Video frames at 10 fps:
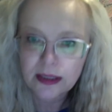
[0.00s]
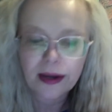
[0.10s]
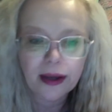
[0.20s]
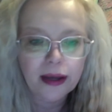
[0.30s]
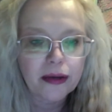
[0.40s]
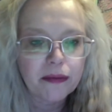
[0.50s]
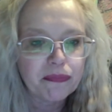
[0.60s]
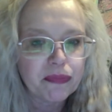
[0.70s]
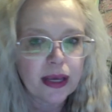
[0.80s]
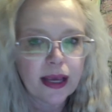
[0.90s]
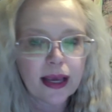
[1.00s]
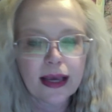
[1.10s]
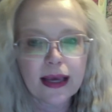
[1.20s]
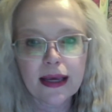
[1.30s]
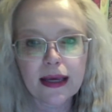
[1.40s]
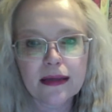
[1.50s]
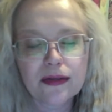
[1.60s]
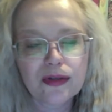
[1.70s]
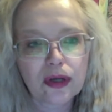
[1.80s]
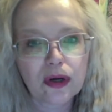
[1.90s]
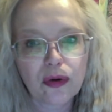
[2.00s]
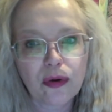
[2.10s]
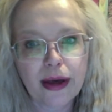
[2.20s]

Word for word: And so